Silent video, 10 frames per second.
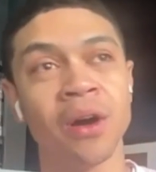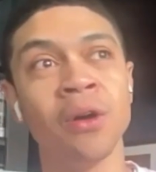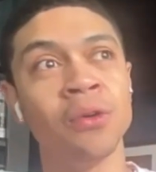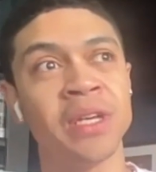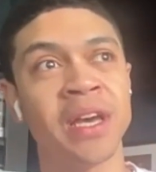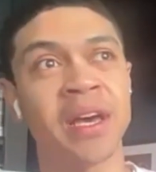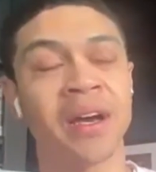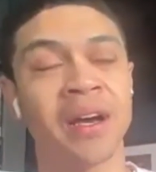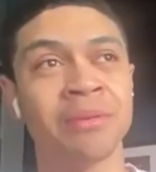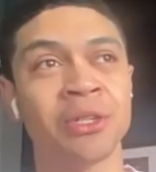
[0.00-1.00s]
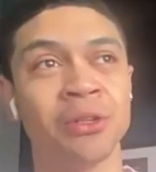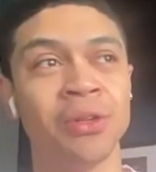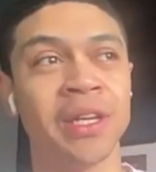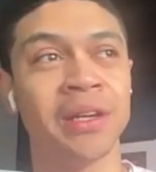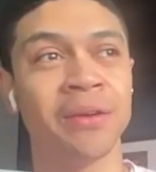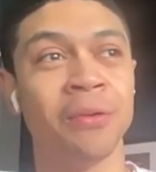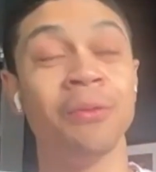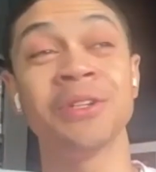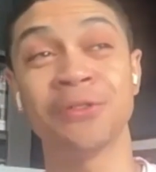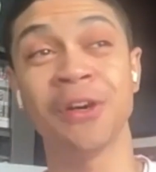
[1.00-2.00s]
Oh yeah, absolutely.
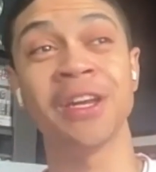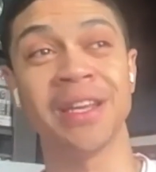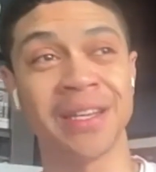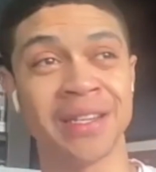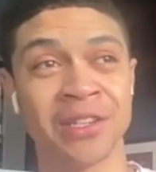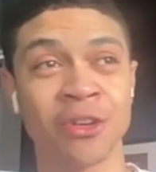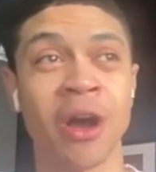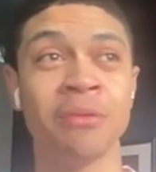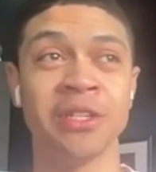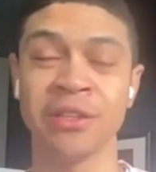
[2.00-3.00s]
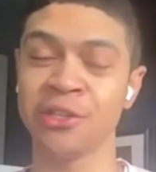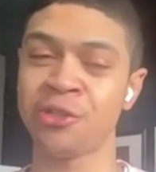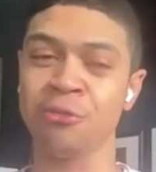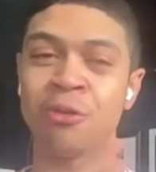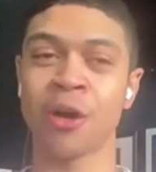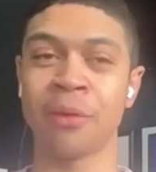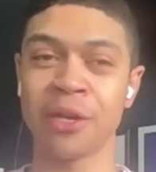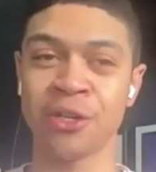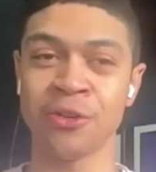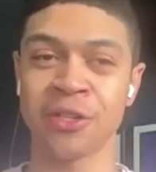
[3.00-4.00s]
What's funny is, so I was in these two Broadway
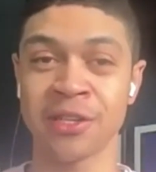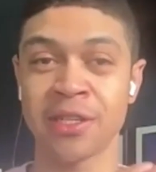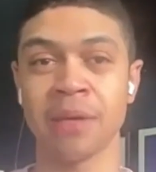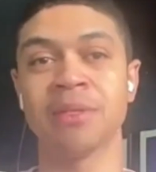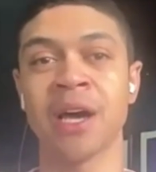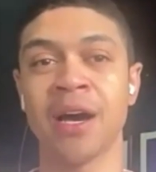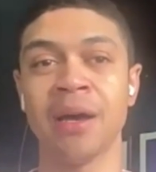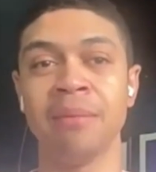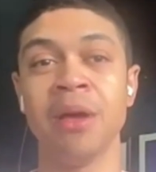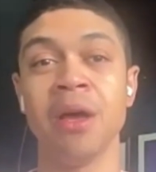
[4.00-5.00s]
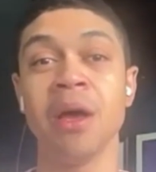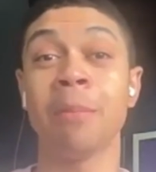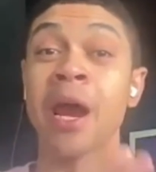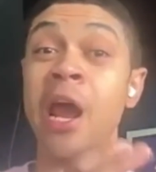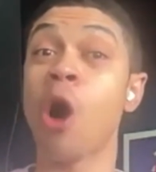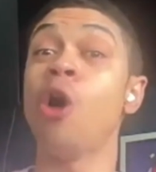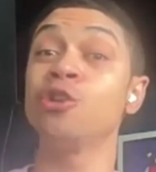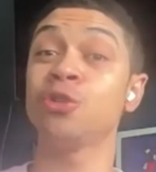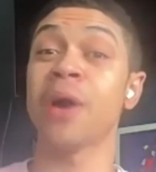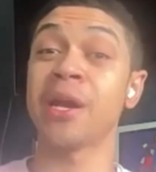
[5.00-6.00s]
shows at the same time, but I
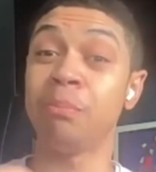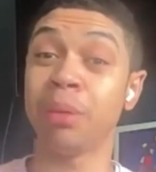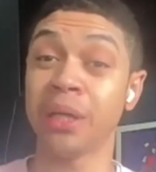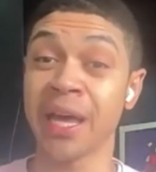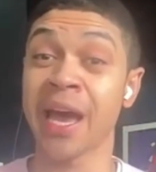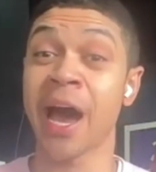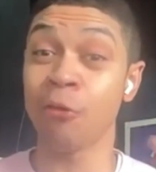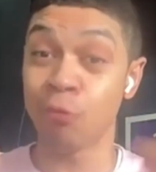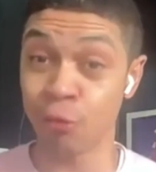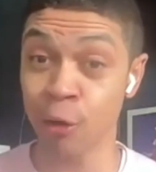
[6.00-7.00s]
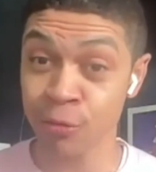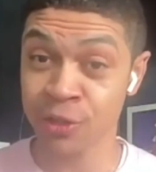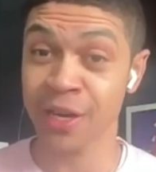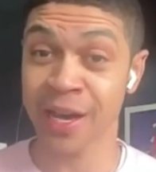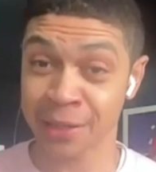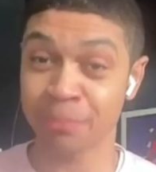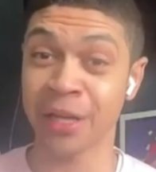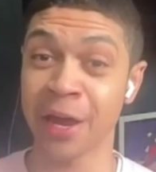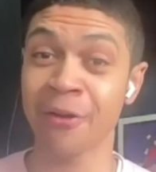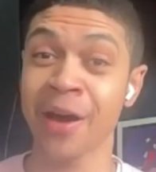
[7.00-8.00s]
also had a play I wrote as a
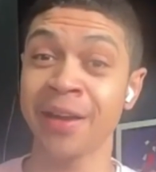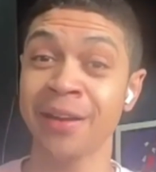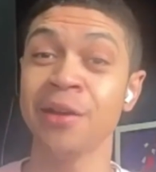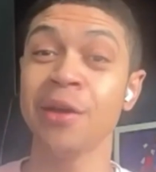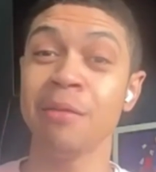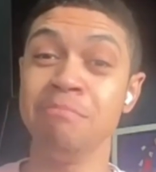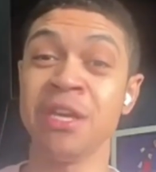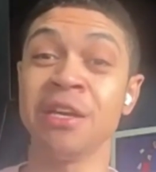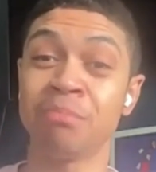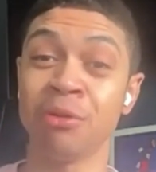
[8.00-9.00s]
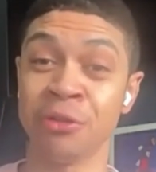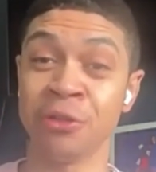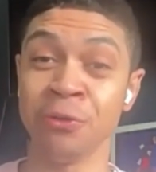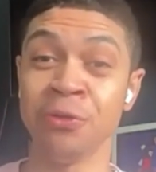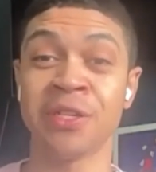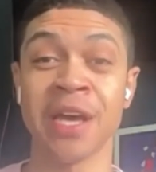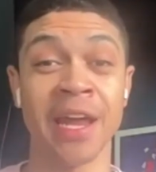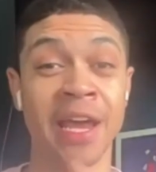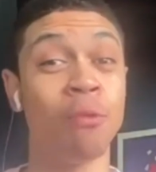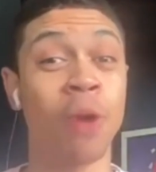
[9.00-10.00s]
playwright being produced
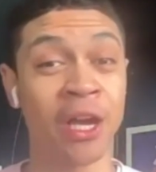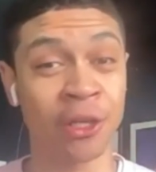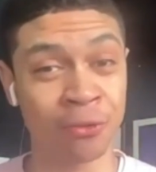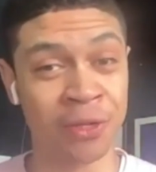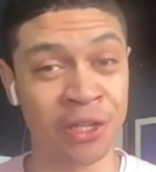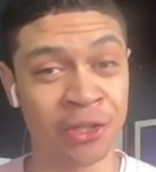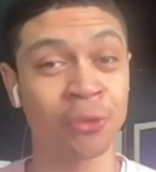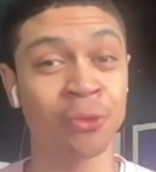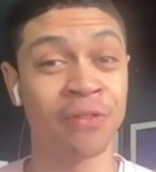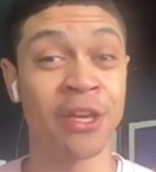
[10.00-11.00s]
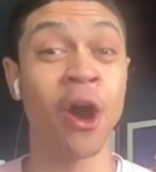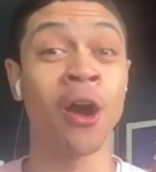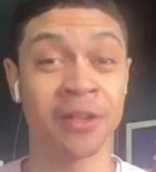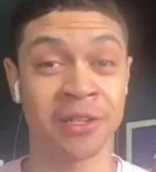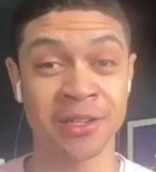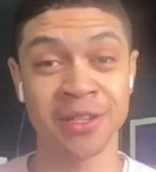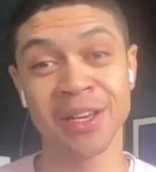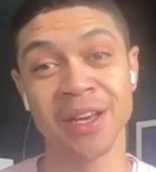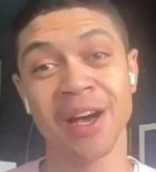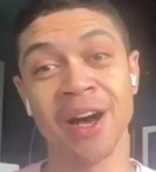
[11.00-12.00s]
at NYU Tisch School of the Arts,
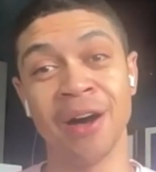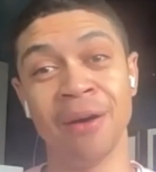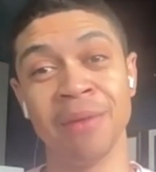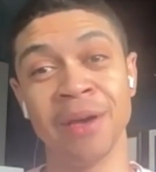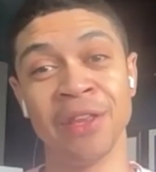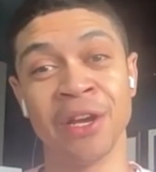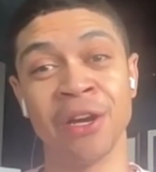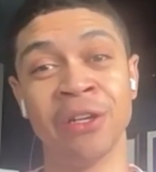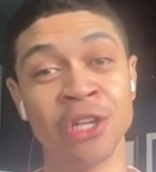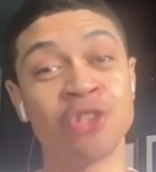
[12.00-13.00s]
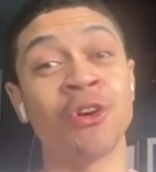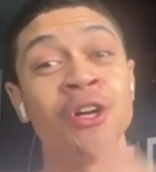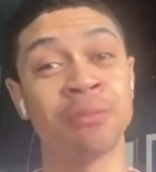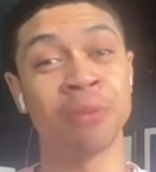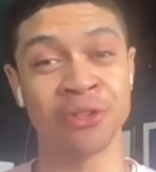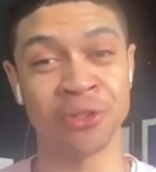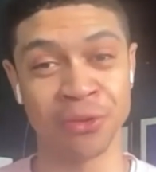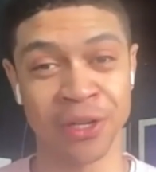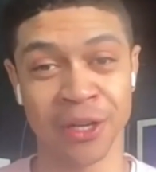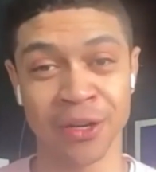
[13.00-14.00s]
in their Lee Strasberg
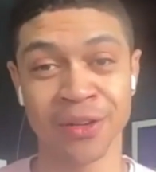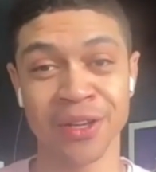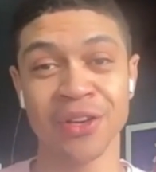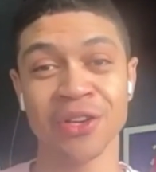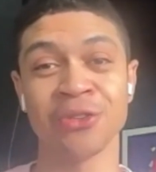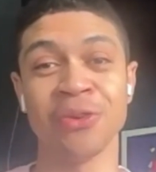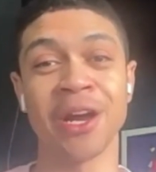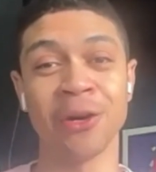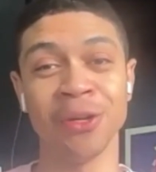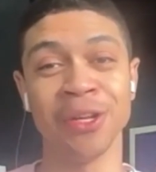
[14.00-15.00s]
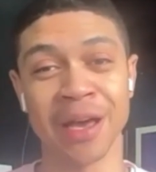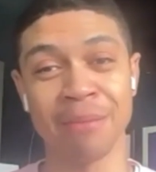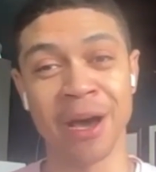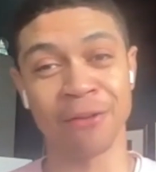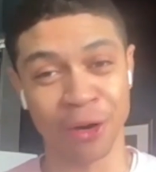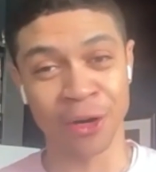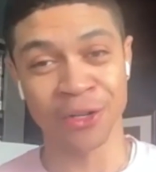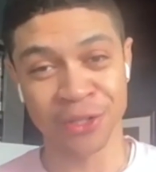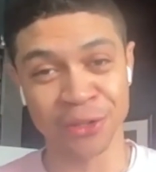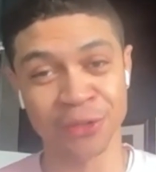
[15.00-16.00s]
studio. So not only am I in
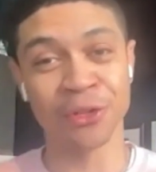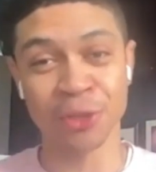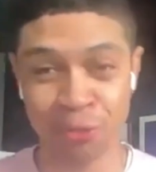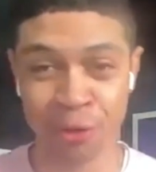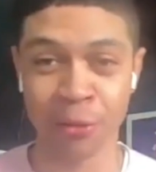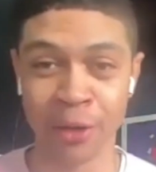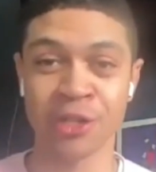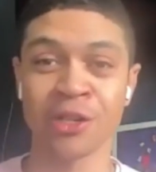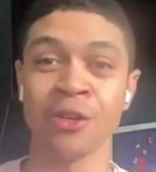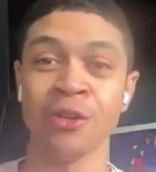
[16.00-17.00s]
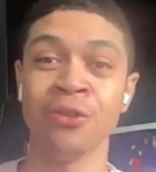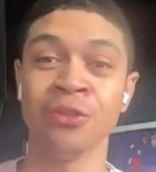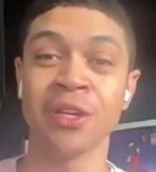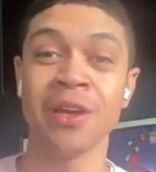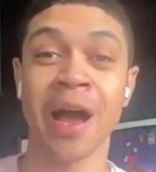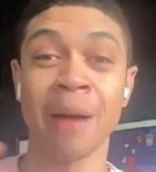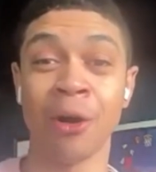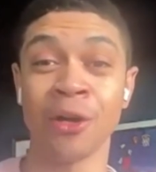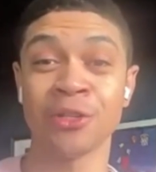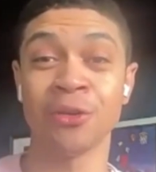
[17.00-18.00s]
rehearsals for two Broadway shows, I'm
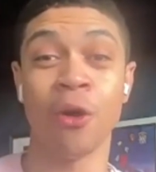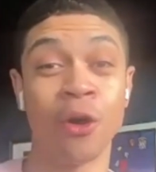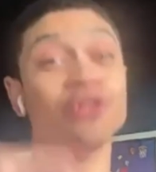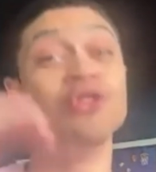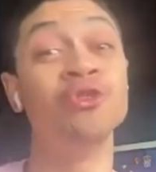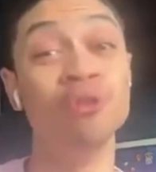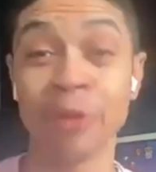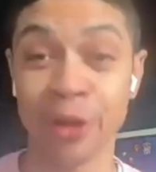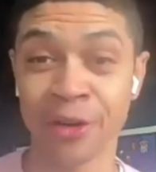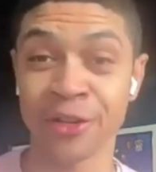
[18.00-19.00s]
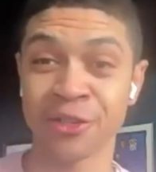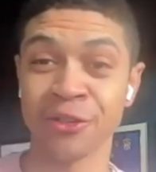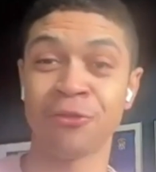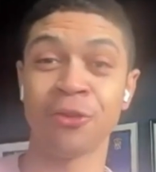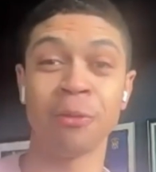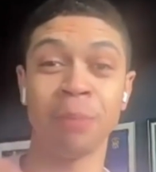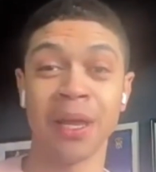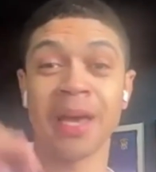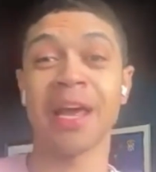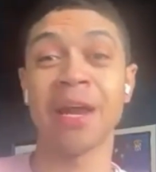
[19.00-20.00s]
also on Zoom rehearsal for a
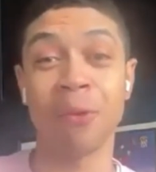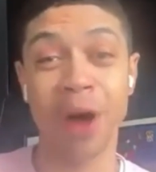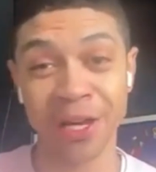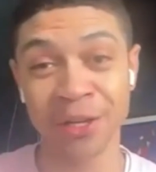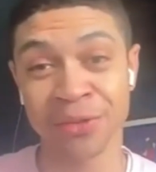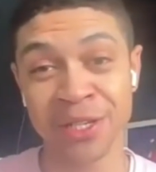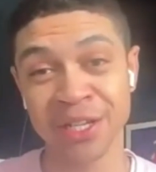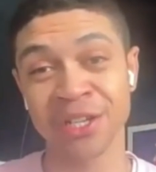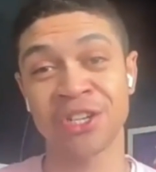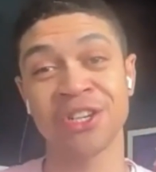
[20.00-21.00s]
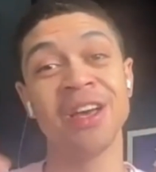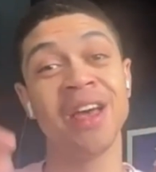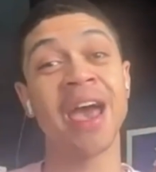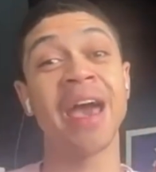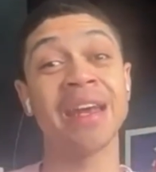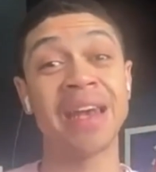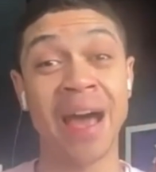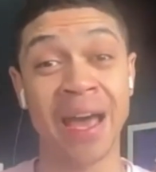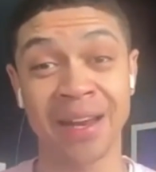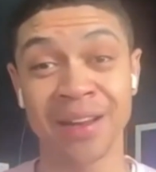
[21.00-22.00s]
play at NYU Tisch at
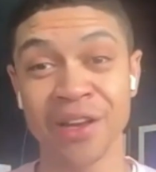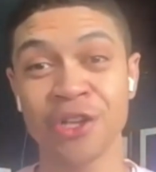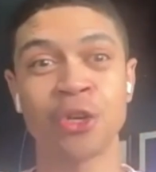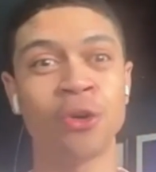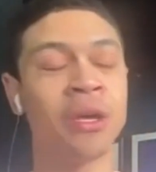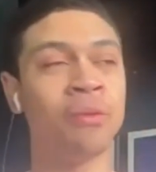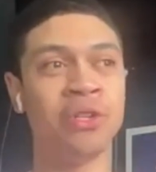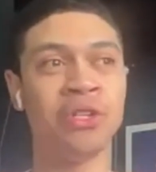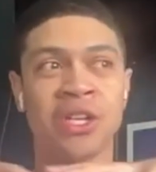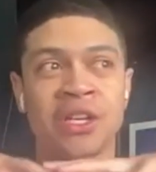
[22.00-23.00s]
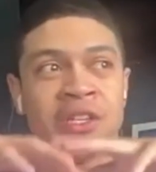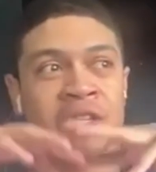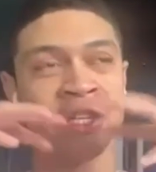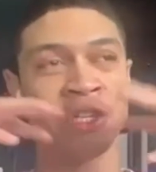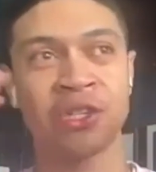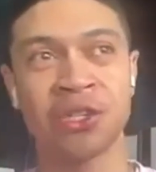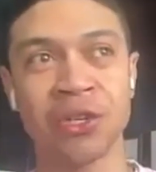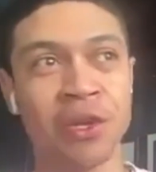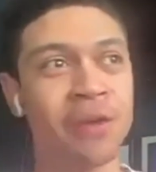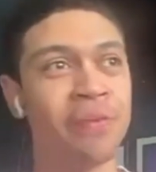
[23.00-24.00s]
night. So it was just this
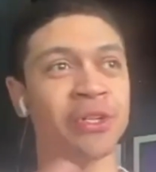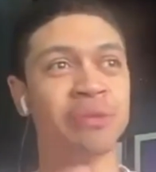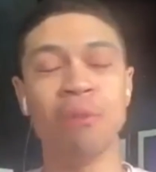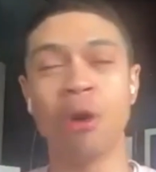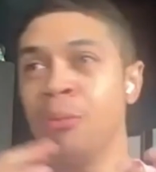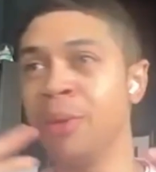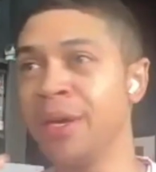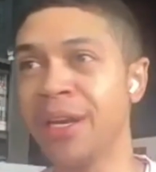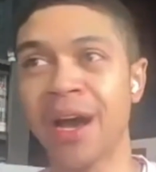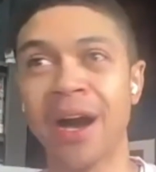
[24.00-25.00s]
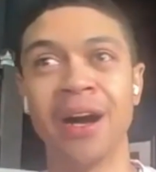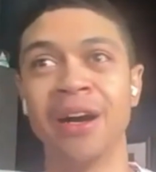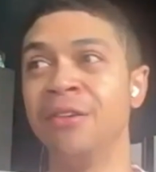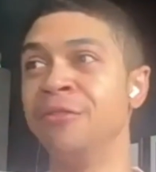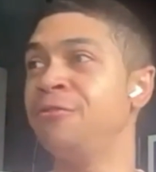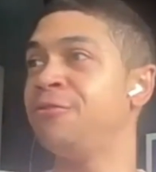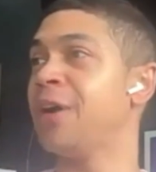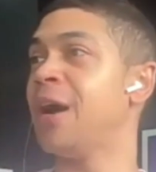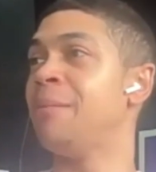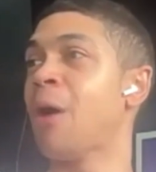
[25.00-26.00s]
moment of
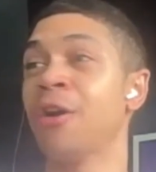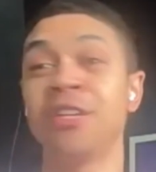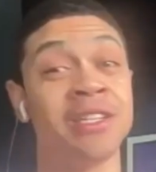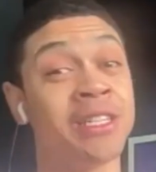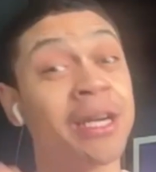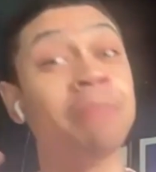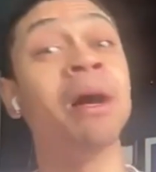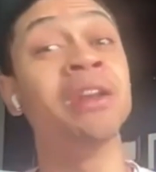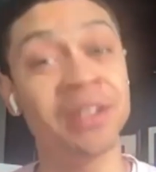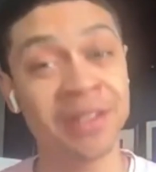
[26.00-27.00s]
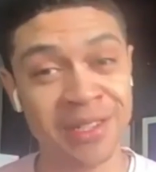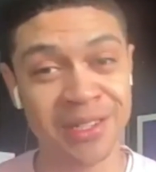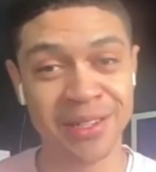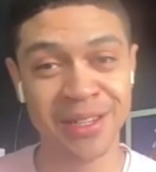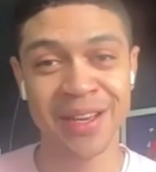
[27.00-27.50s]
artistic abundance.